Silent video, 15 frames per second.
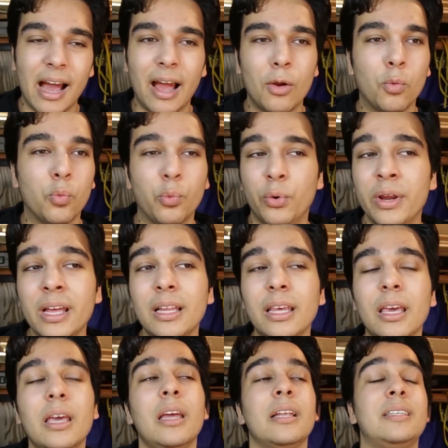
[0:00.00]
I
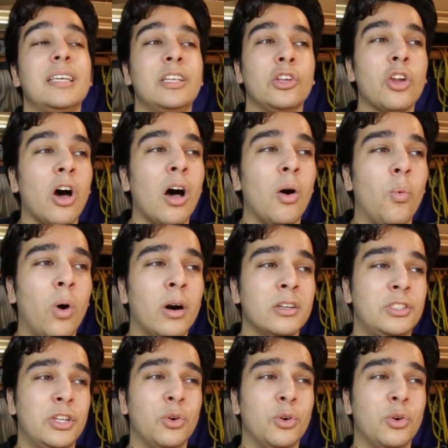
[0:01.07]
really did not want